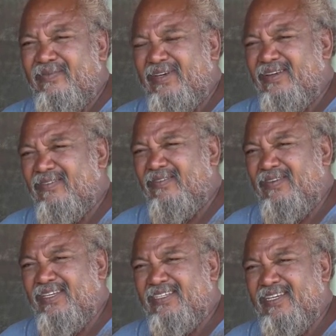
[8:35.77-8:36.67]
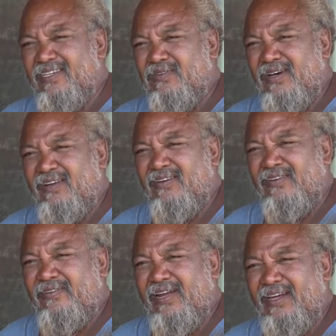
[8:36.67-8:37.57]
But we just had this one
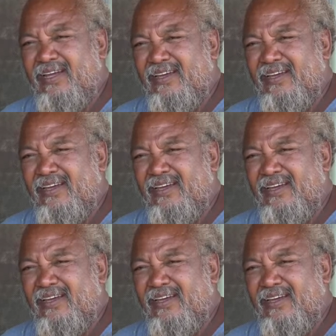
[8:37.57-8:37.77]
old truck.